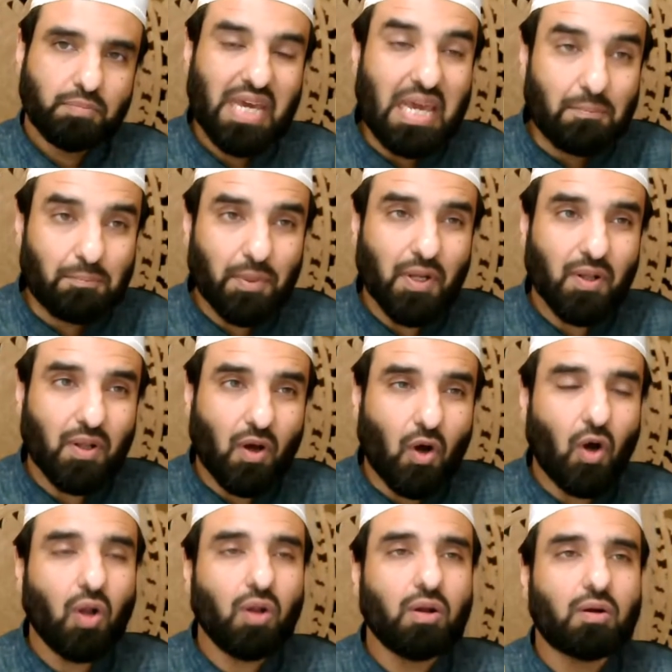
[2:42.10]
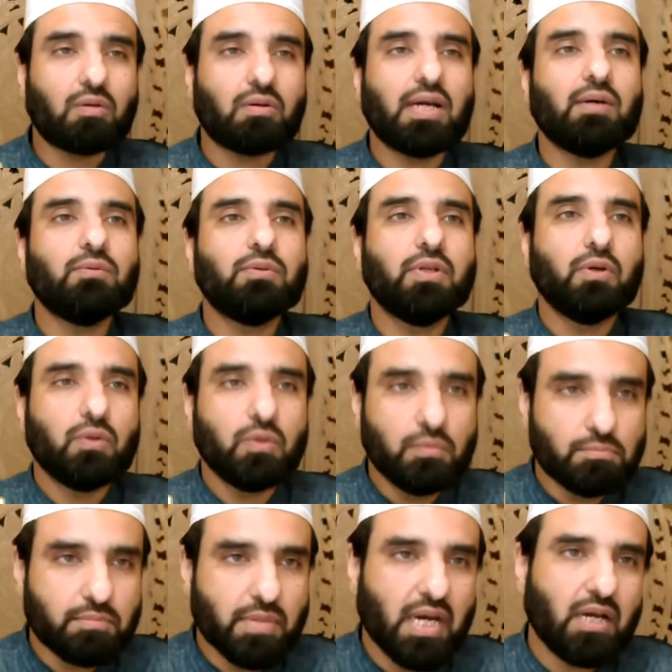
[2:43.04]
people all around the
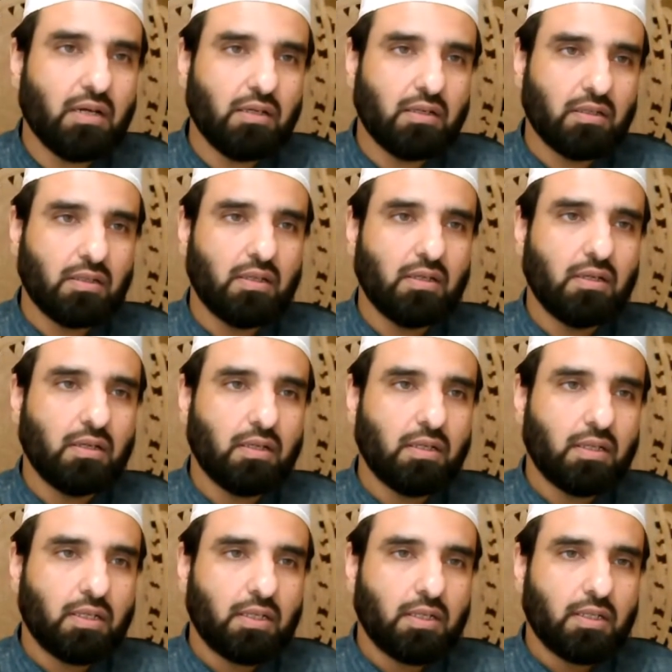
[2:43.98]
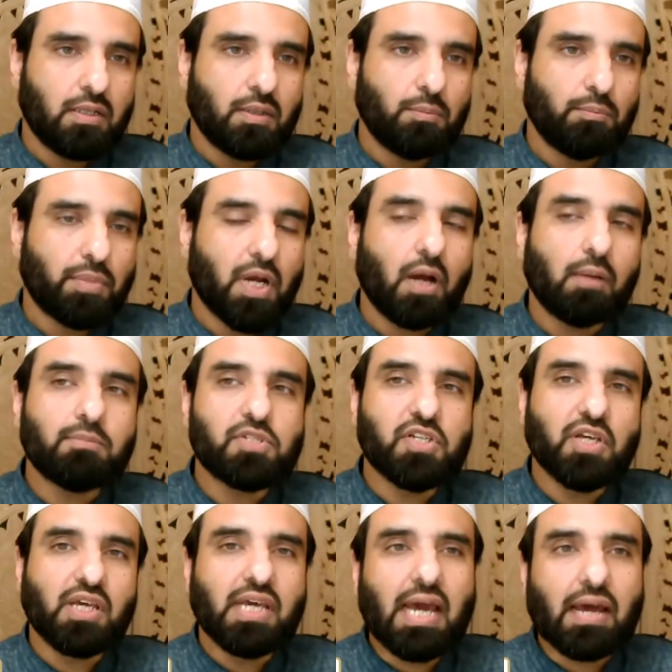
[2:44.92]
Ummah come
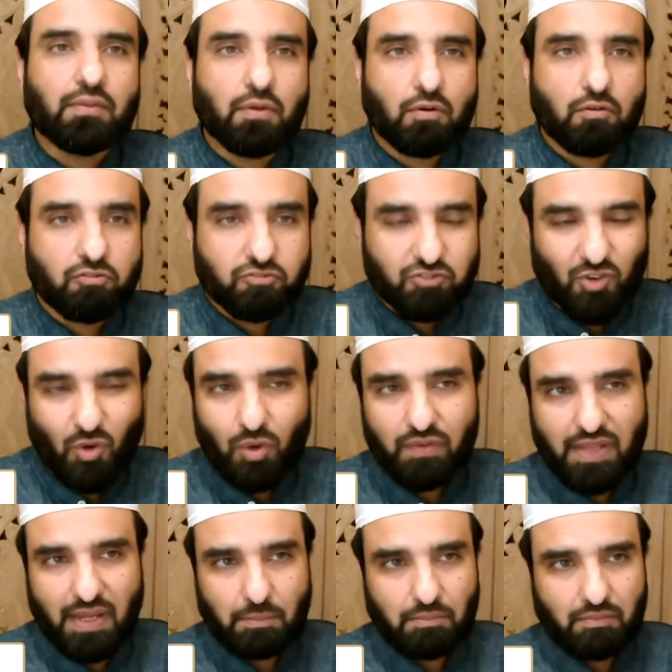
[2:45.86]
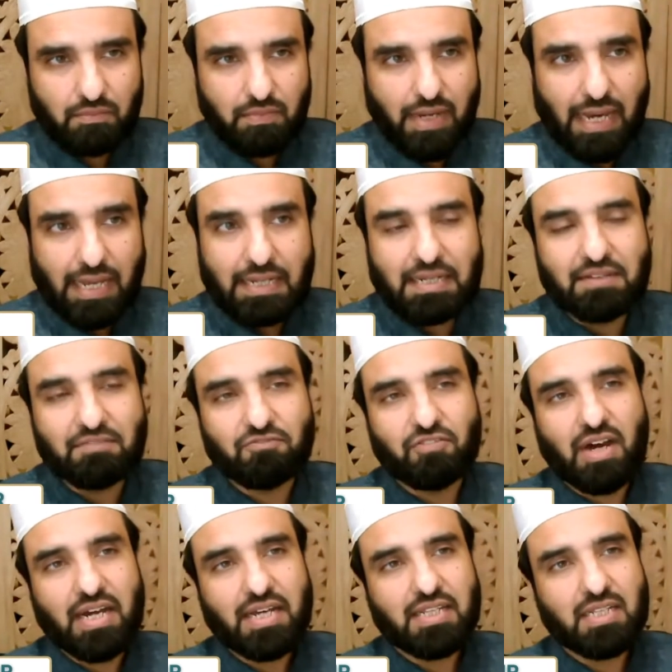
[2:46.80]
together for them and
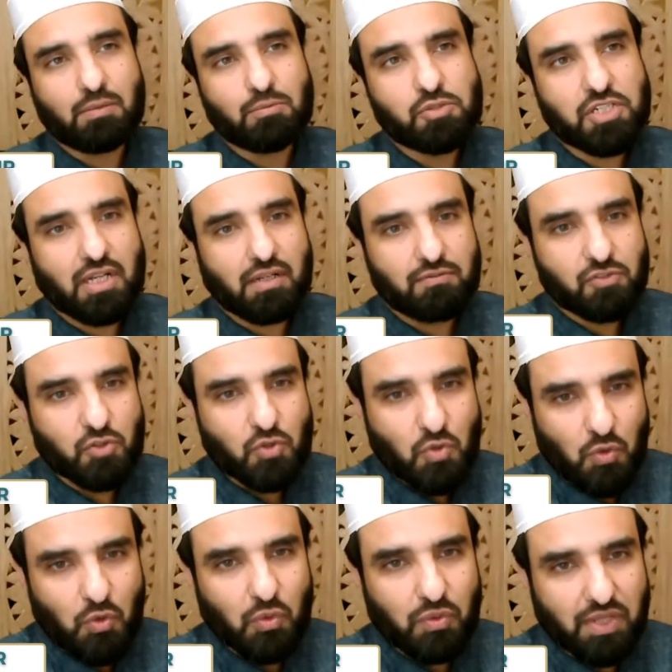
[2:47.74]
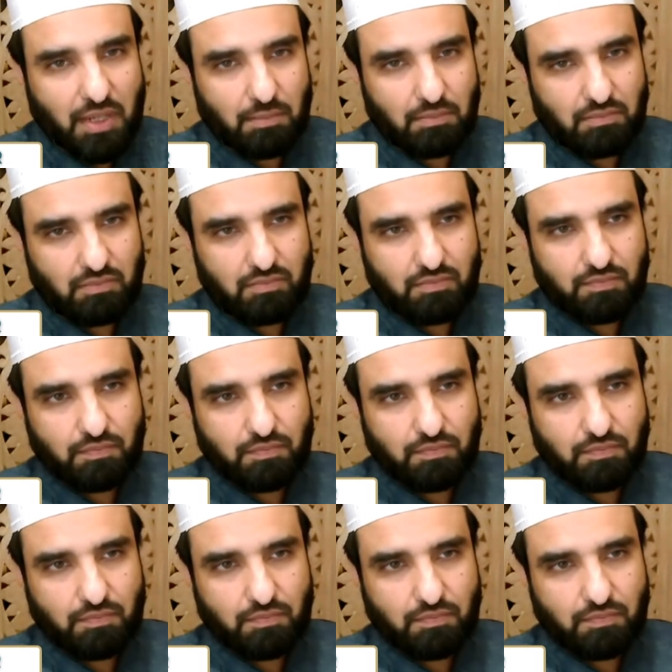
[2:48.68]
define themselves through them.